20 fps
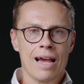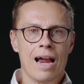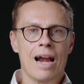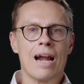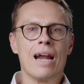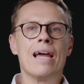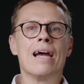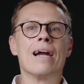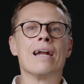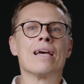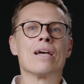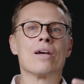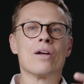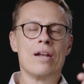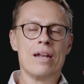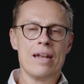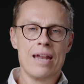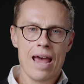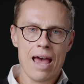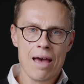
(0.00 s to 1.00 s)
clearly
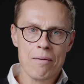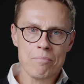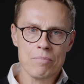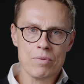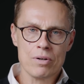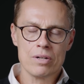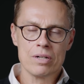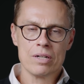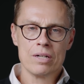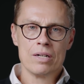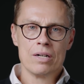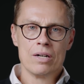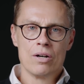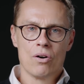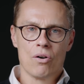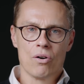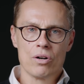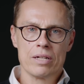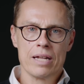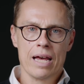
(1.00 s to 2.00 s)
condemned
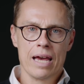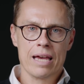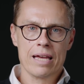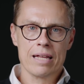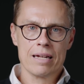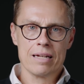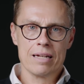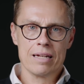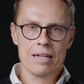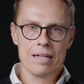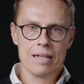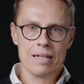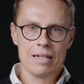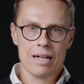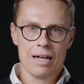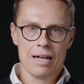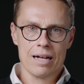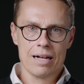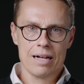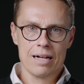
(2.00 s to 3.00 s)
or taken
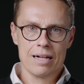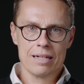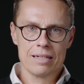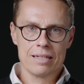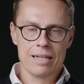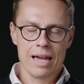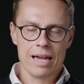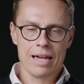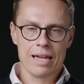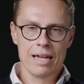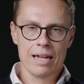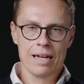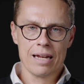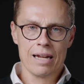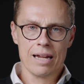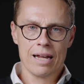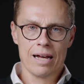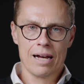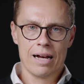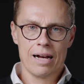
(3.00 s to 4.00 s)

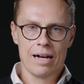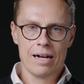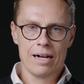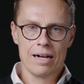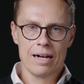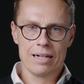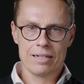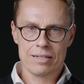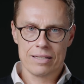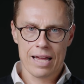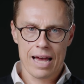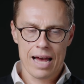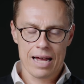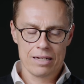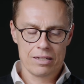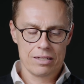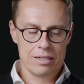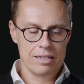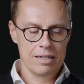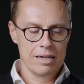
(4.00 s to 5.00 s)
a
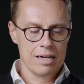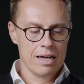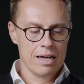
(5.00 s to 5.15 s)
stance